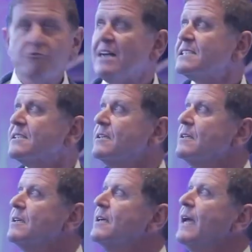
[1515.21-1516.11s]

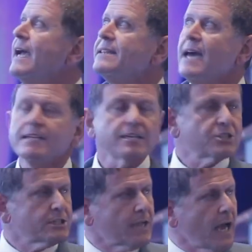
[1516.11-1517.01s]
faster, and the other
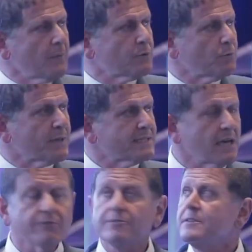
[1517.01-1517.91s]
just help to
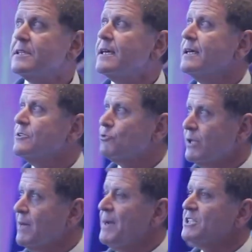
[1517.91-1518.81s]
preserve the
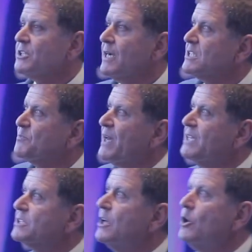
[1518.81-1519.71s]
three-dimensional
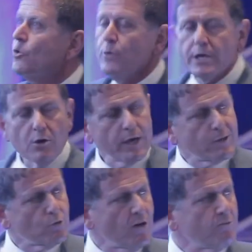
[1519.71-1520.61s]
space, we're going
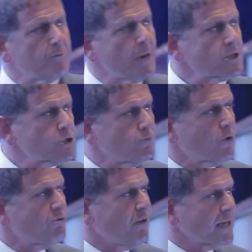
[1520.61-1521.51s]
to have much
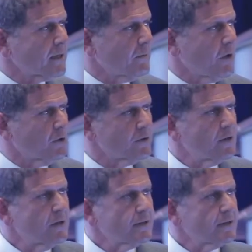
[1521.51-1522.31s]
more vital bone